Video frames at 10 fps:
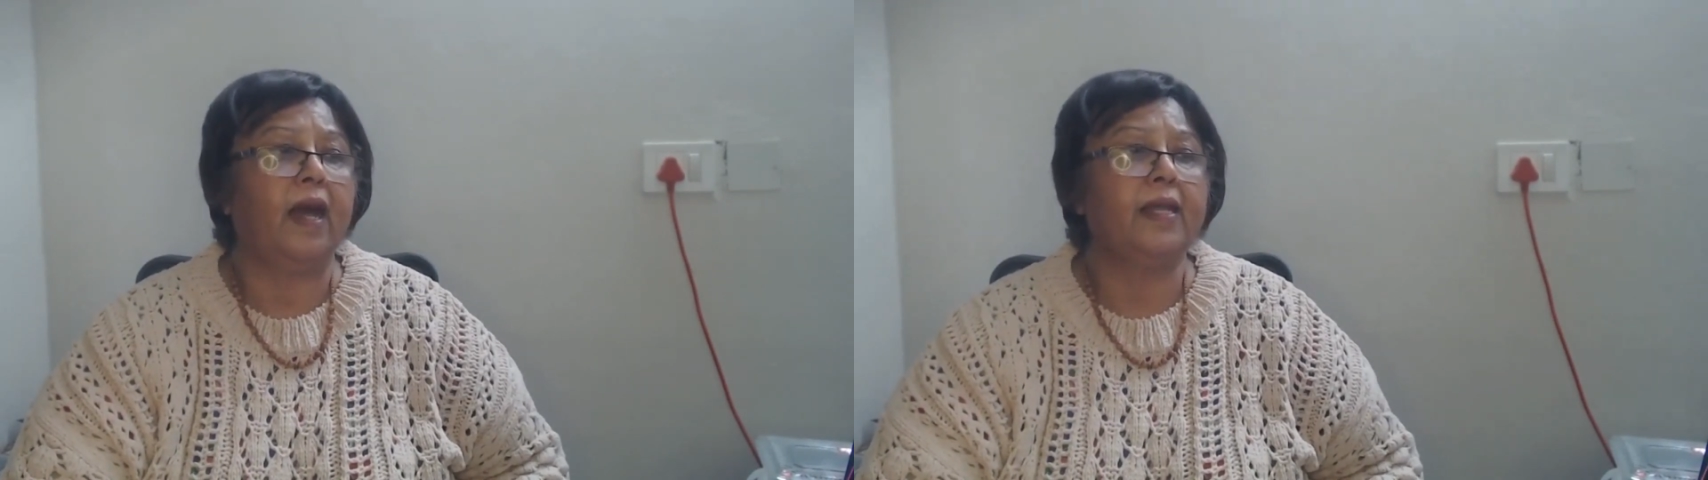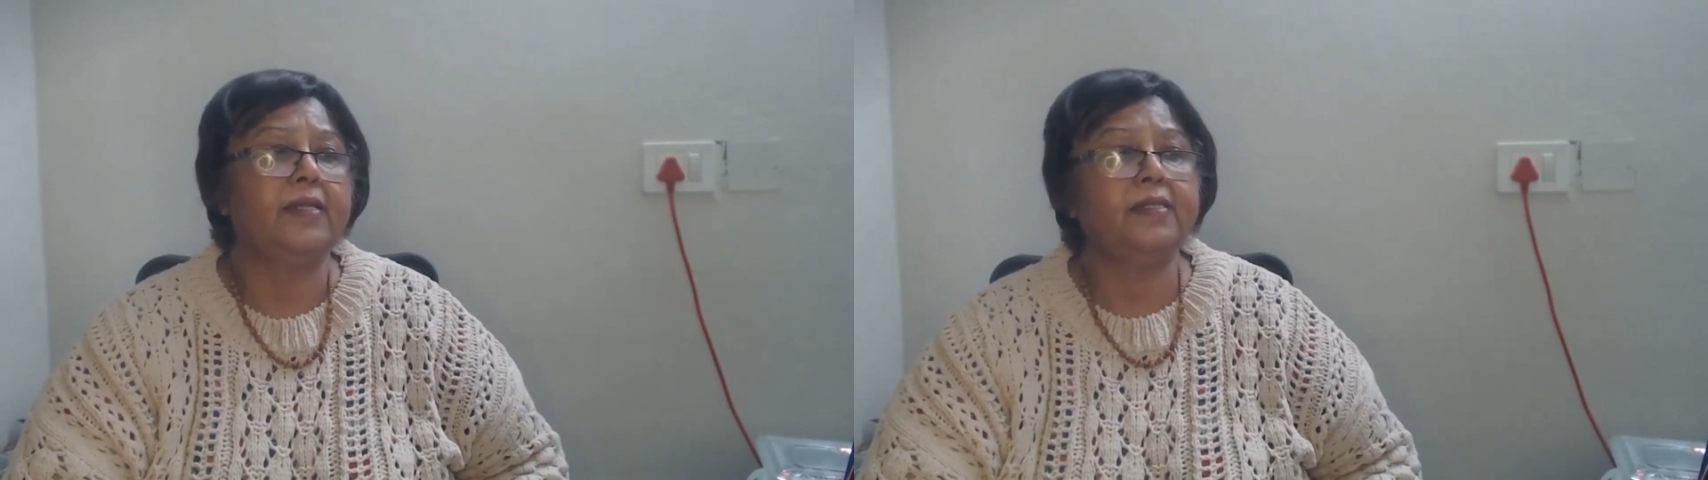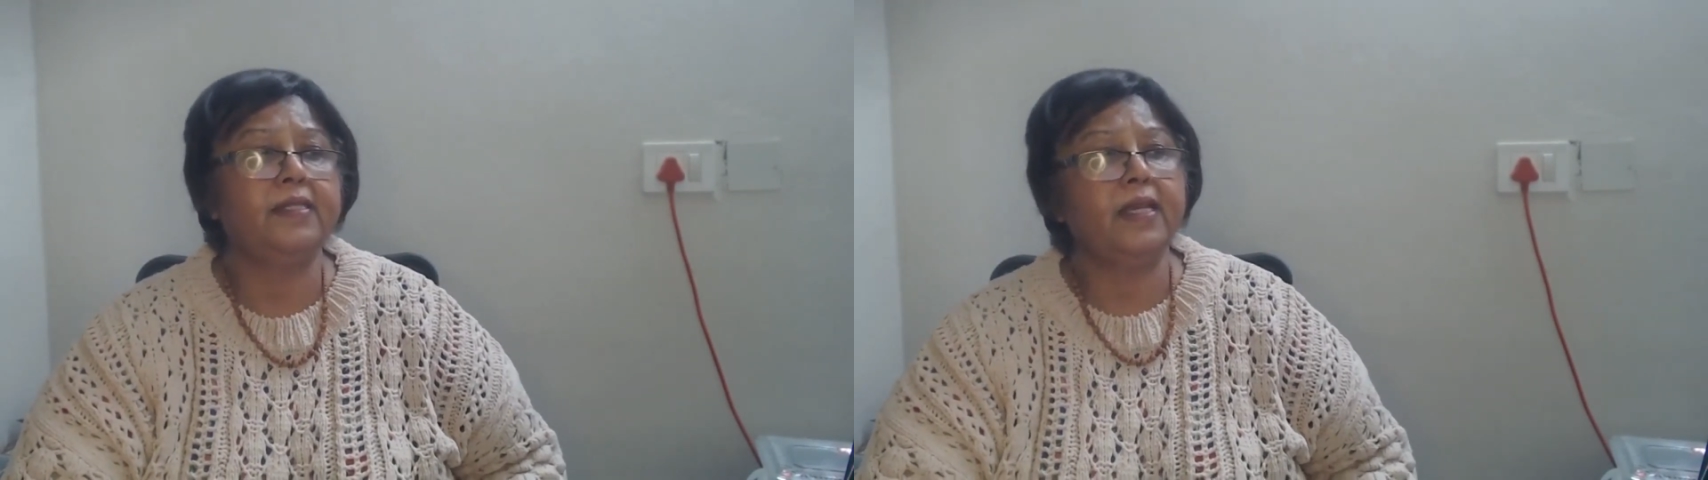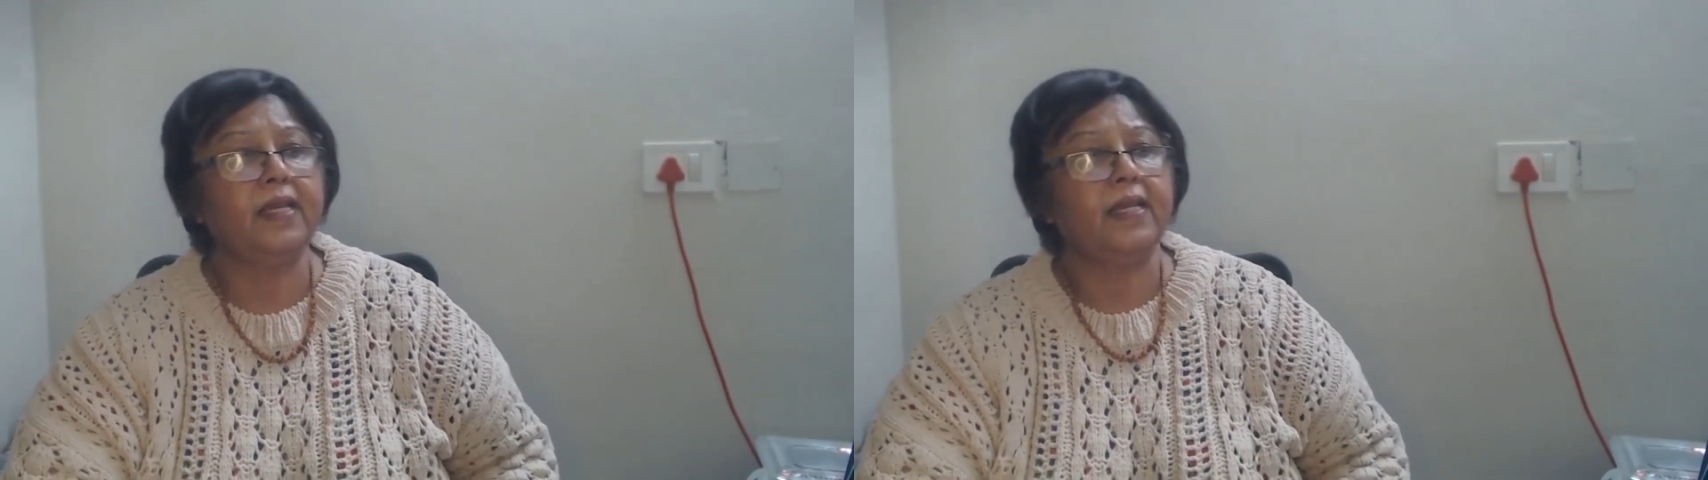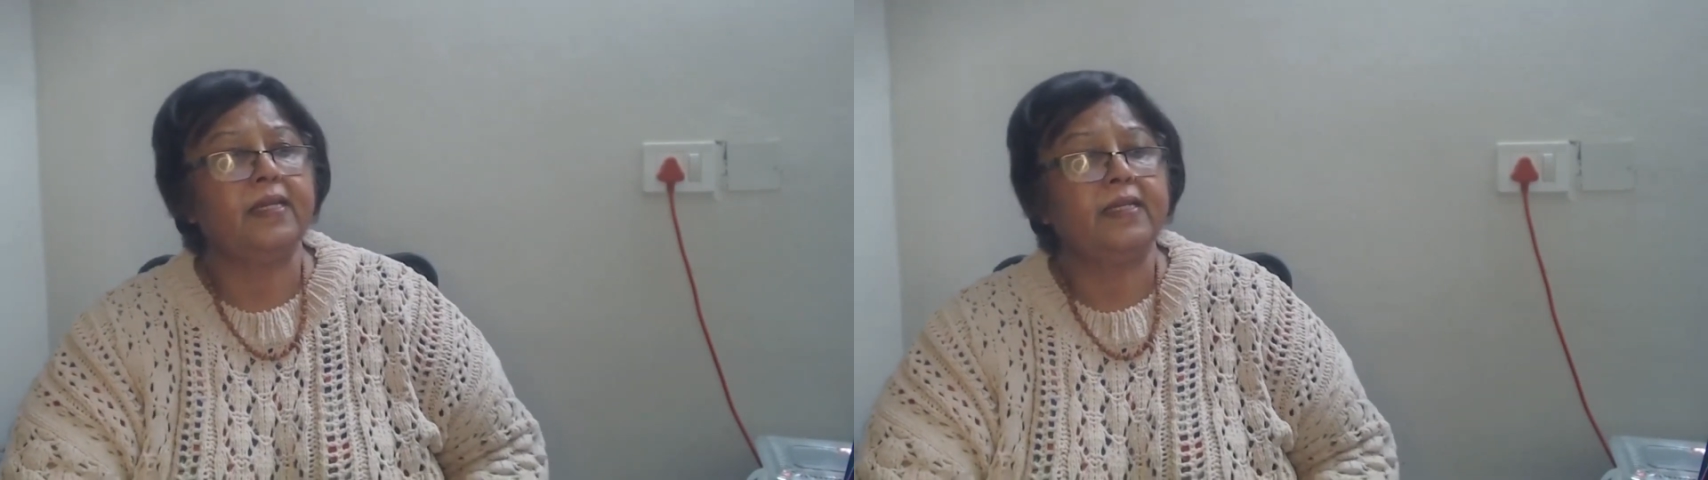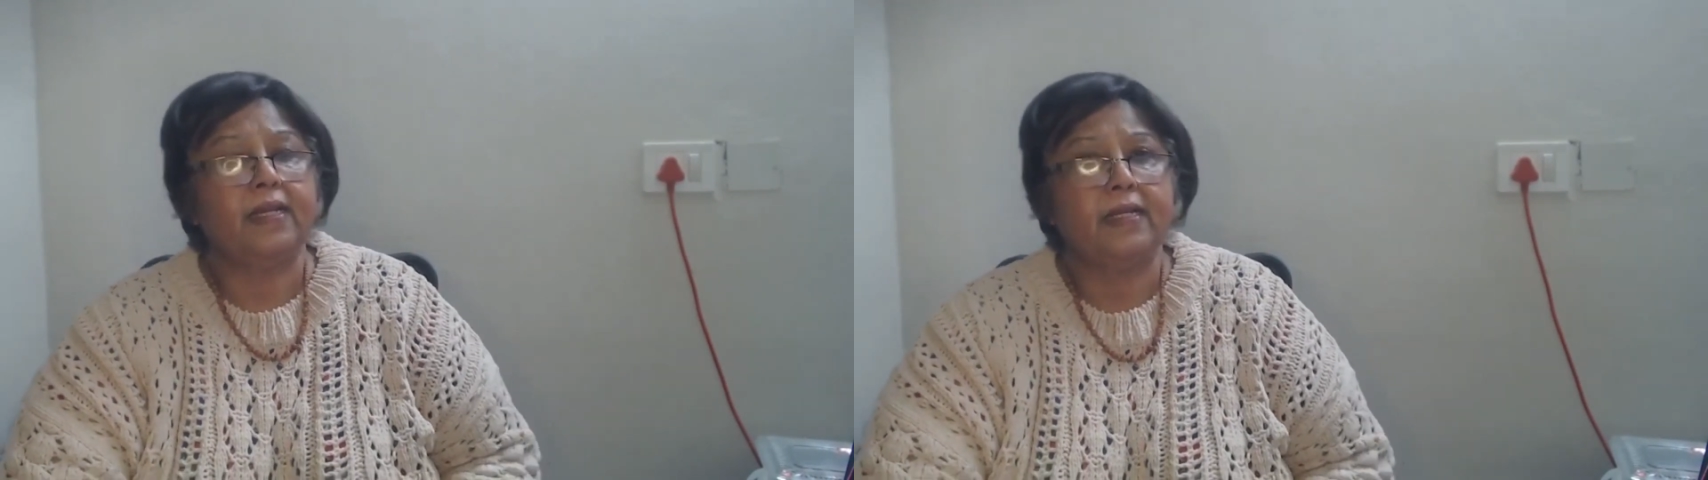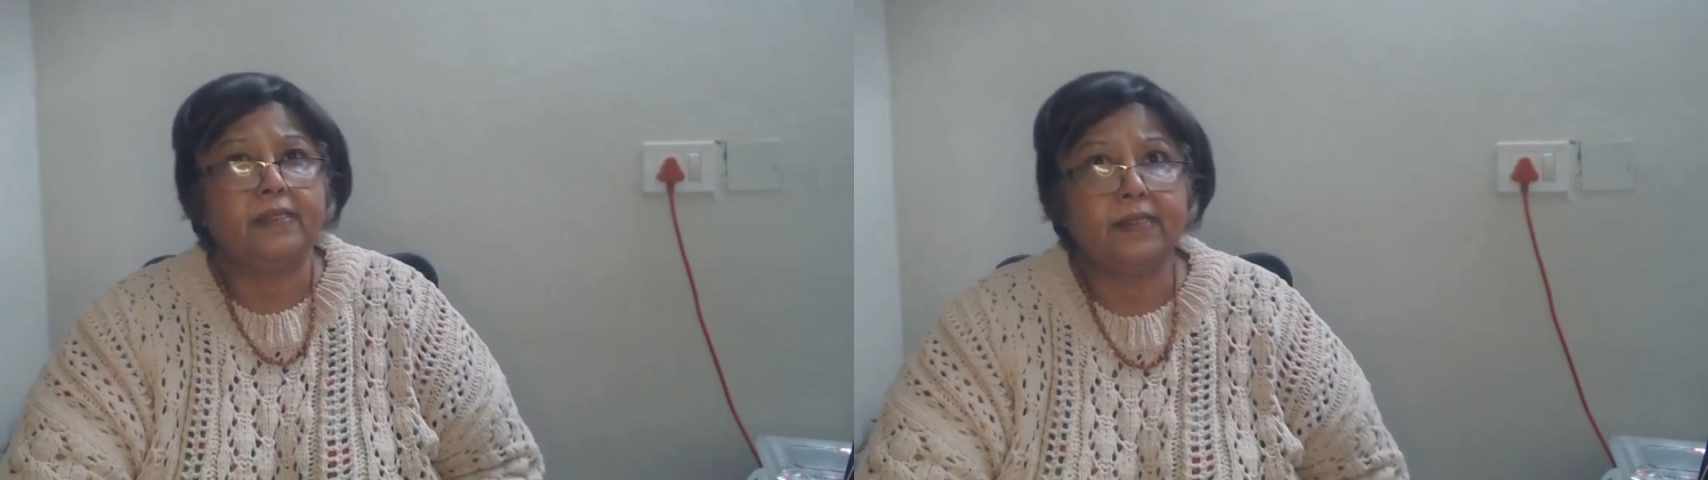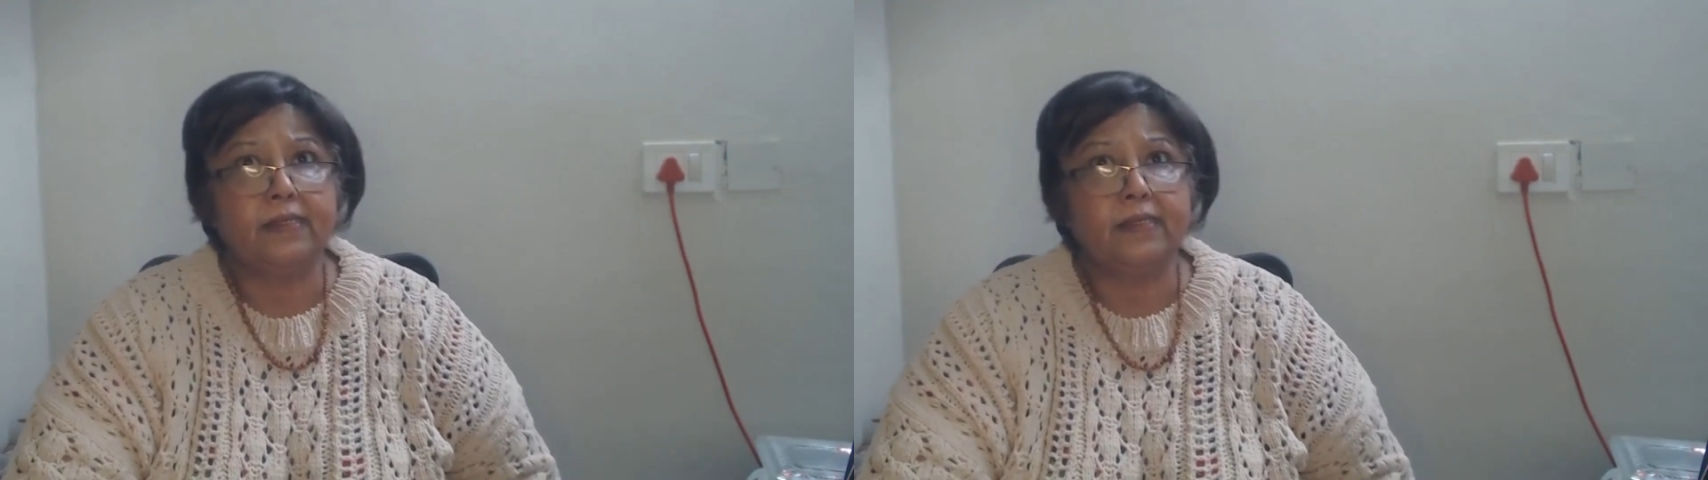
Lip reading: I see India's